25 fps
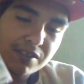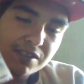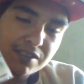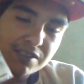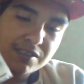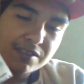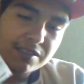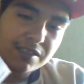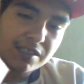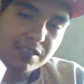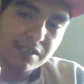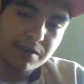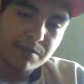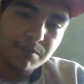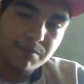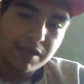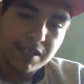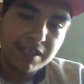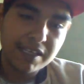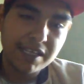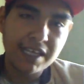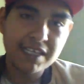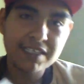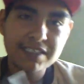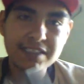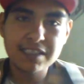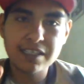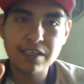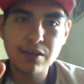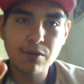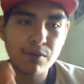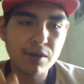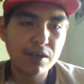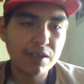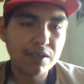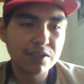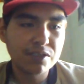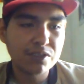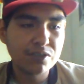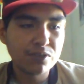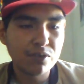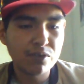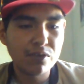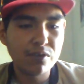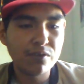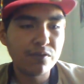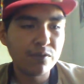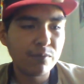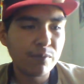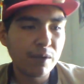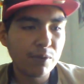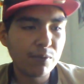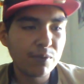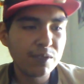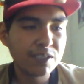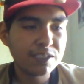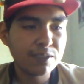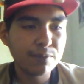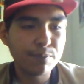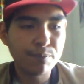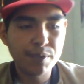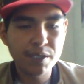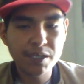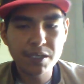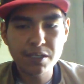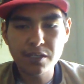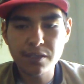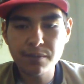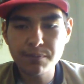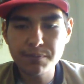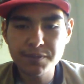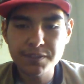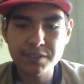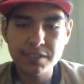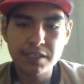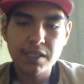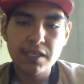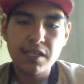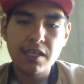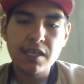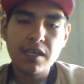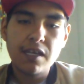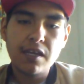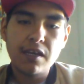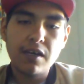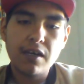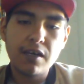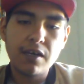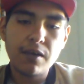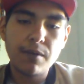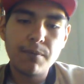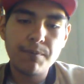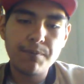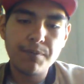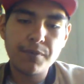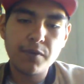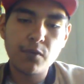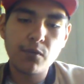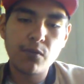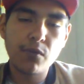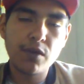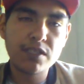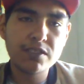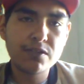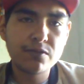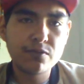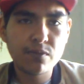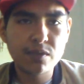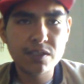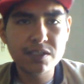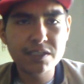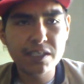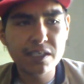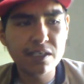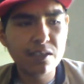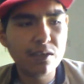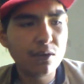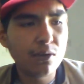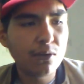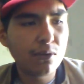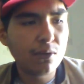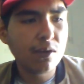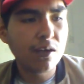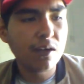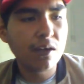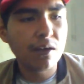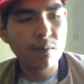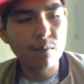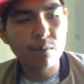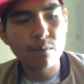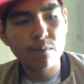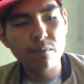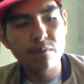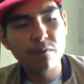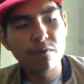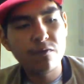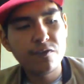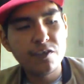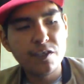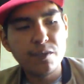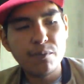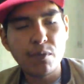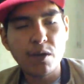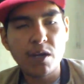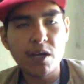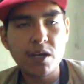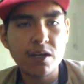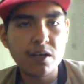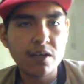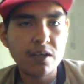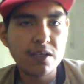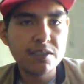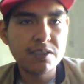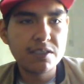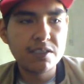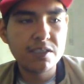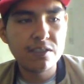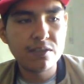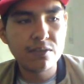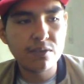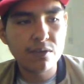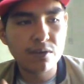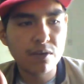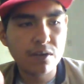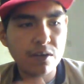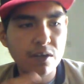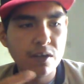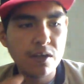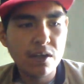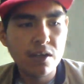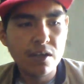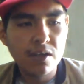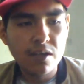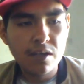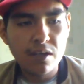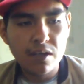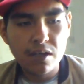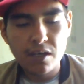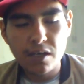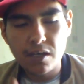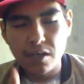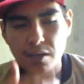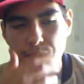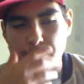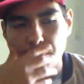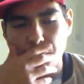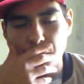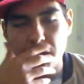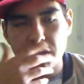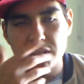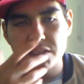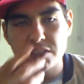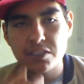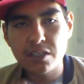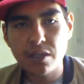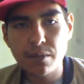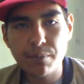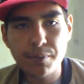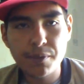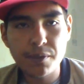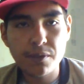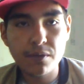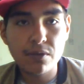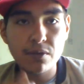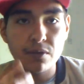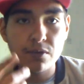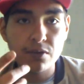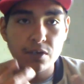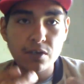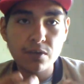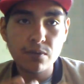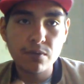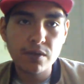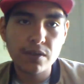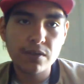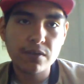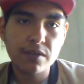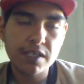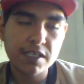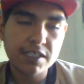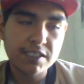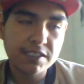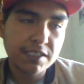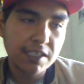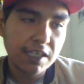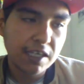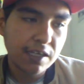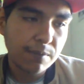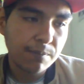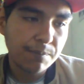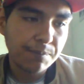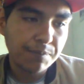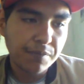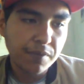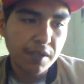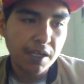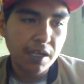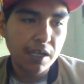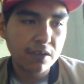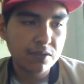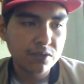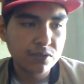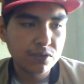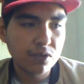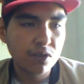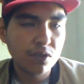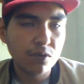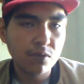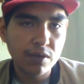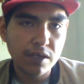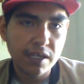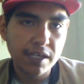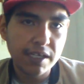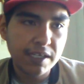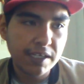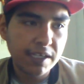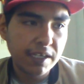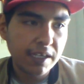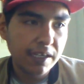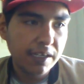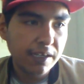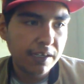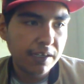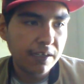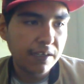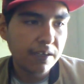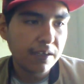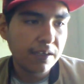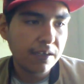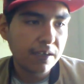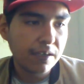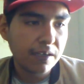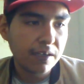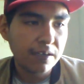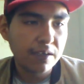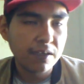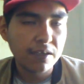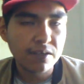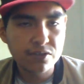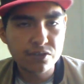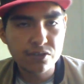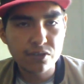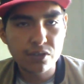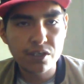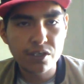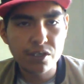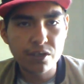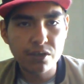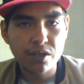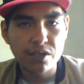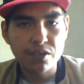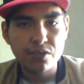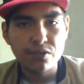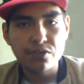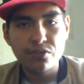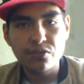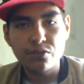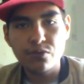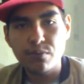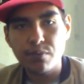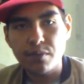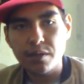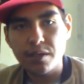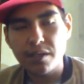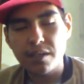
This is my last thing I wanted to show you for my recent pickups. Once I go flea market hunting or pawn shopping or Goodwill next time, I'll show you what I get and I'll show you here on YouTube.